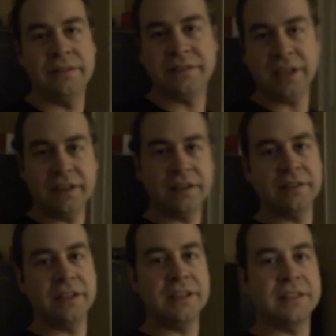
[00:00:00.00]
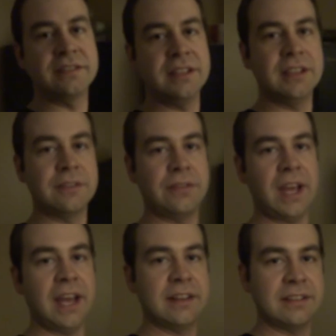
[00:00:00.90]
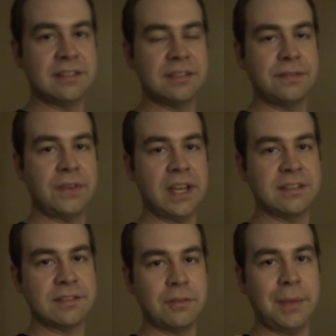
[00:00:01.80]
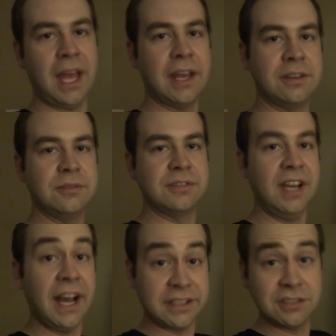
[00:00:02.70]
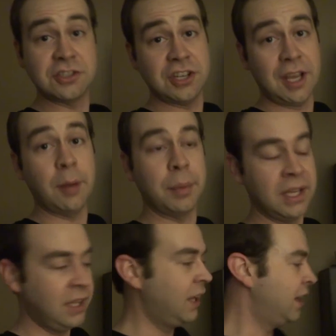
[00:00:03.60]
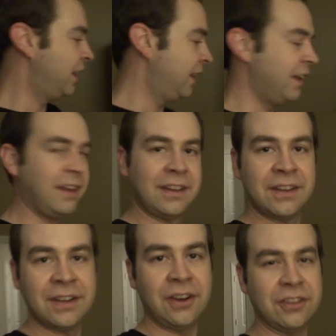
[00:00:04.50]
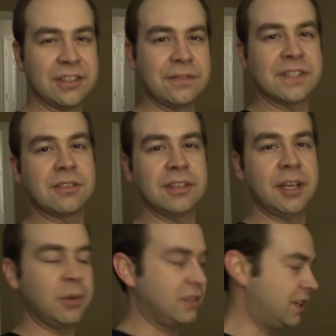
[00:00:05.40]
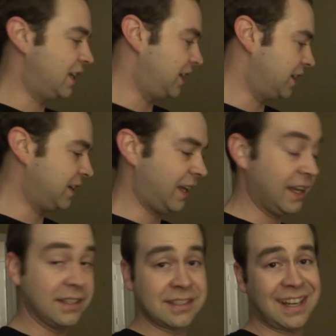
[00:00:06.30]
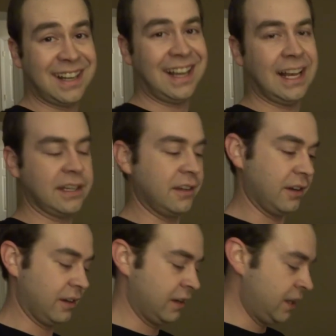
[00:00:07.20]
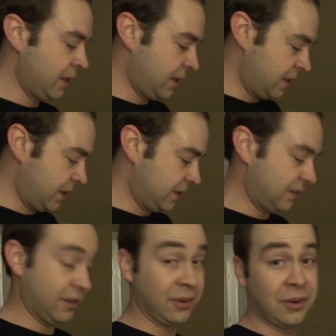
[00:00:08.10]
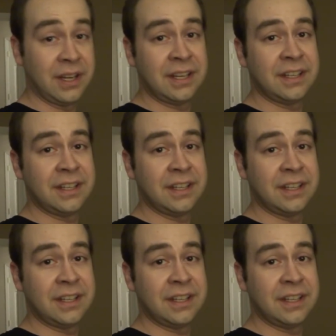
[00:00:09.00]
Standing underneath the ceiling fan, this is the face of a man who's not in shape. All this physical labor today, and it's kind of hot in here. So